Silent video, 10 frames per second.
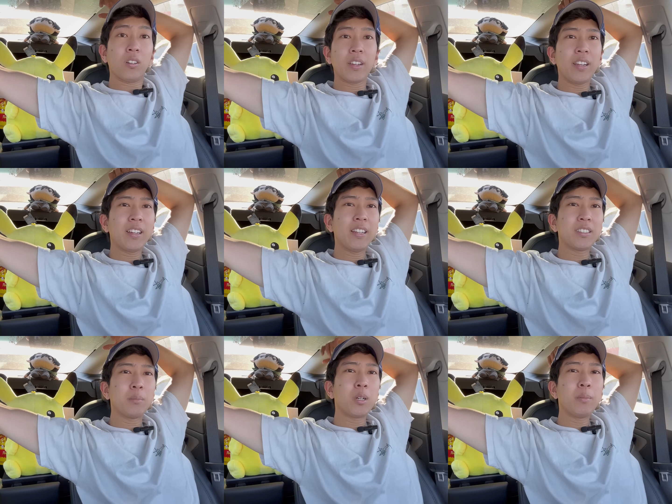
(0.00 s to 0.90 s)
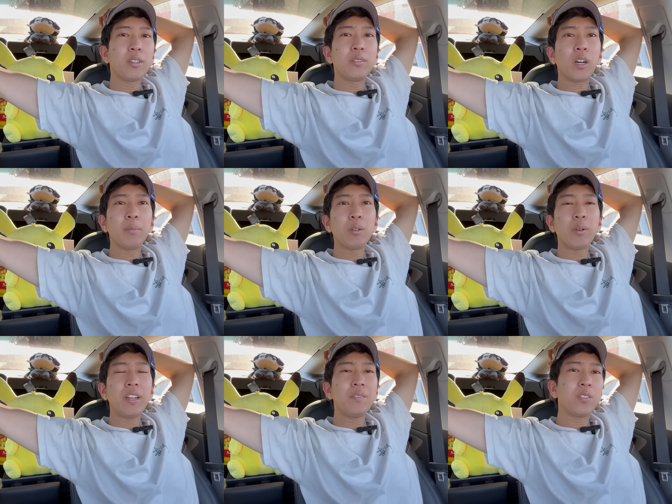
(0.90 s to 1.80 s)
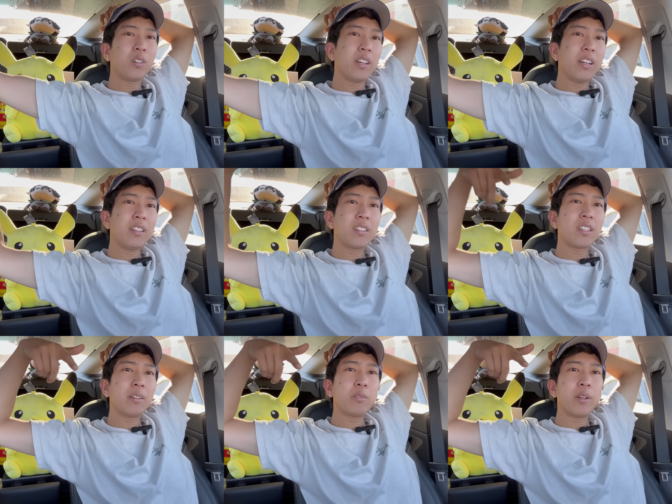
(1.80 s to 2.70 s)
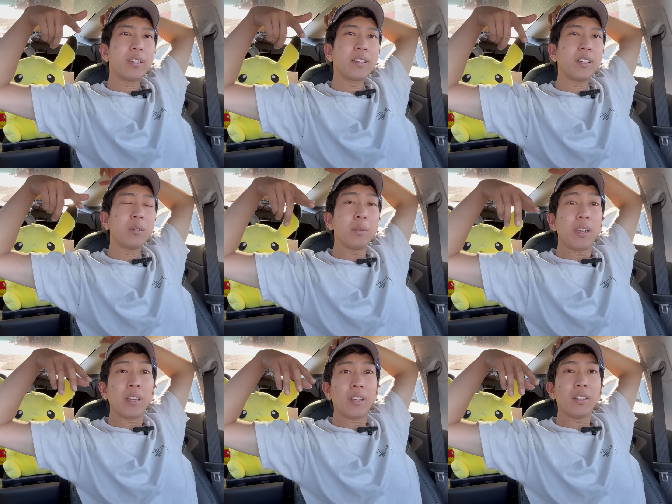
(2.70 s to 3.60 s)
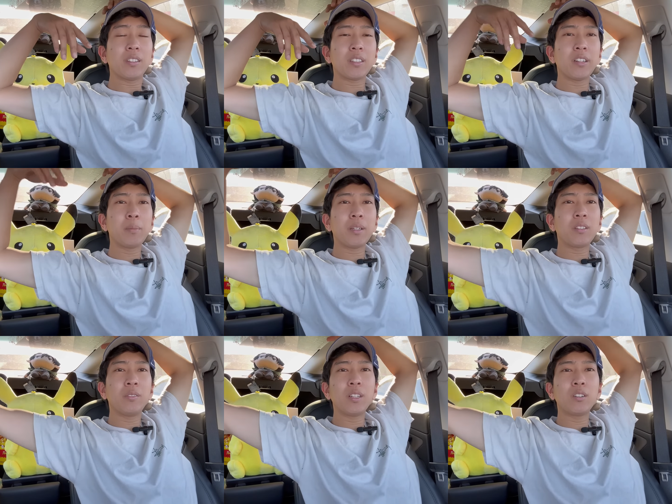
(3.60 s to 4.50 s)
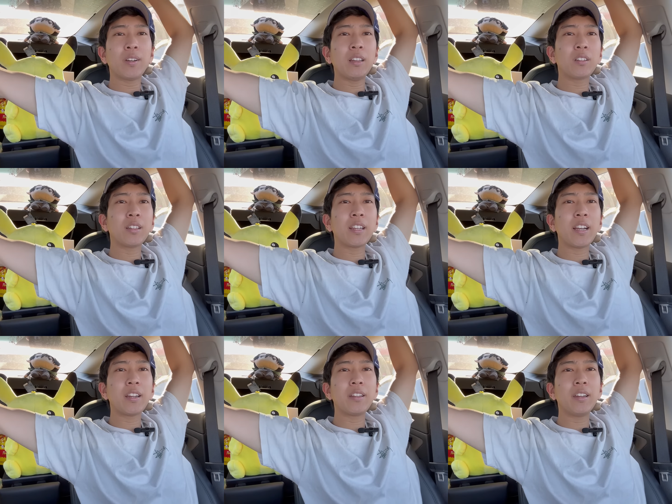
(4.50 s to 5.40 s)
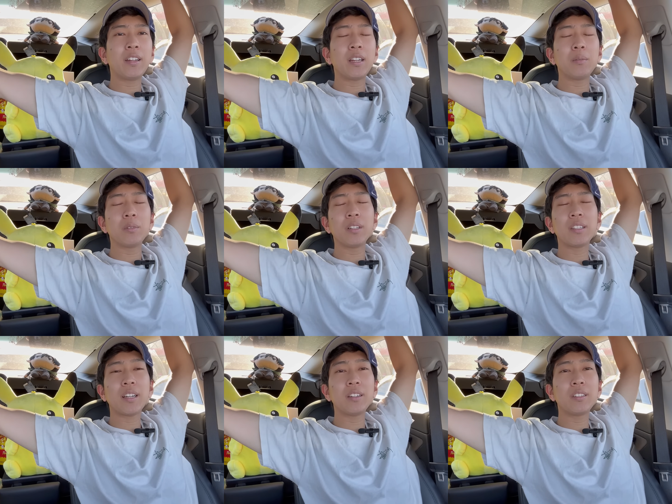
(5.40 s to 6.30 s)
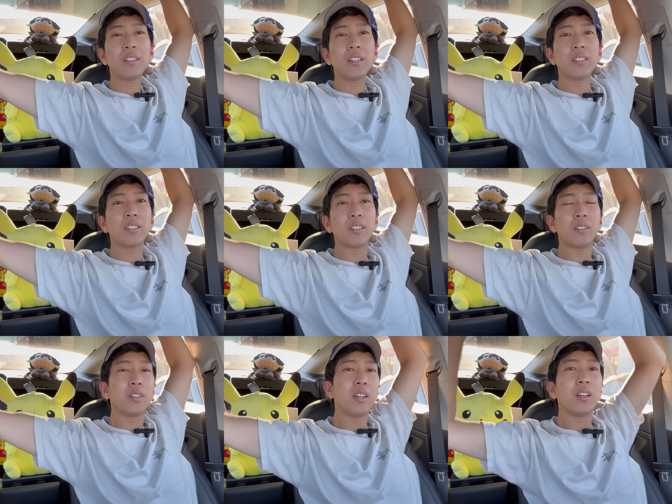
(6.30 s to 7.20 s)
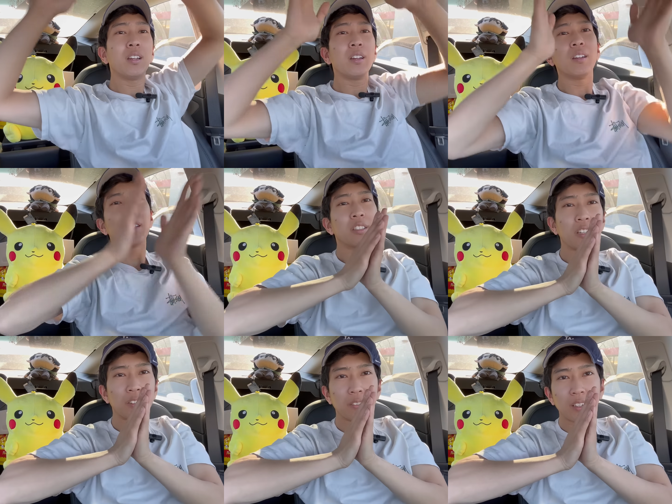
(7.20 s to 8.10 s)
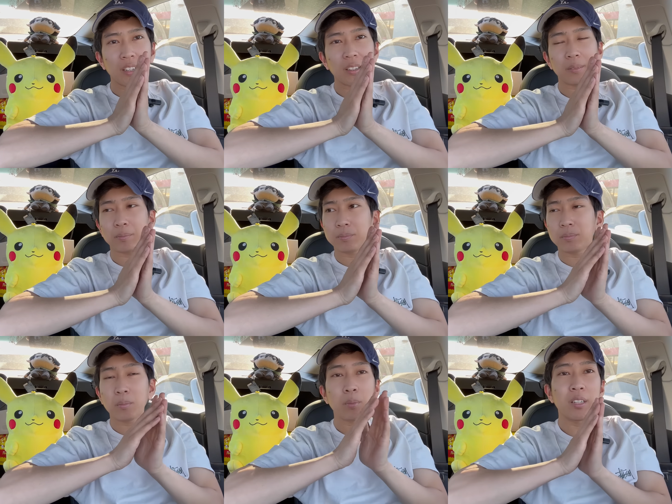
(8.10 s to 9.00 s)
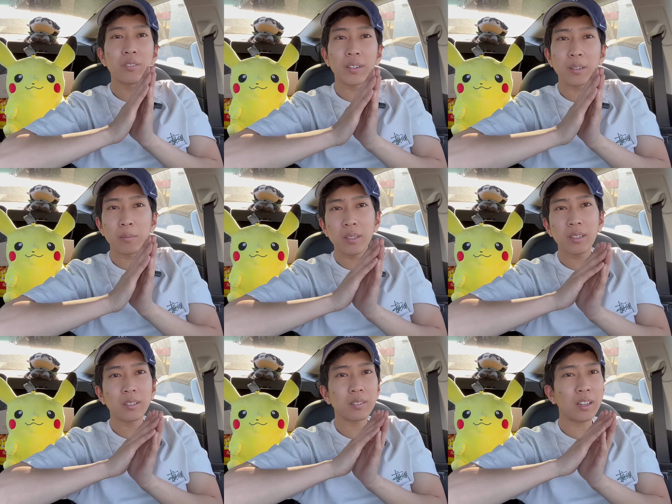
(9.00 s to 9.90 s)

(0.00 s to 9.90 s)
Okay, guys, the moment you've all been waiting for, it's giveaway time. And sorry about the video if I look like kind of dead. I am really tired today, so sorry for that. Please forgive me.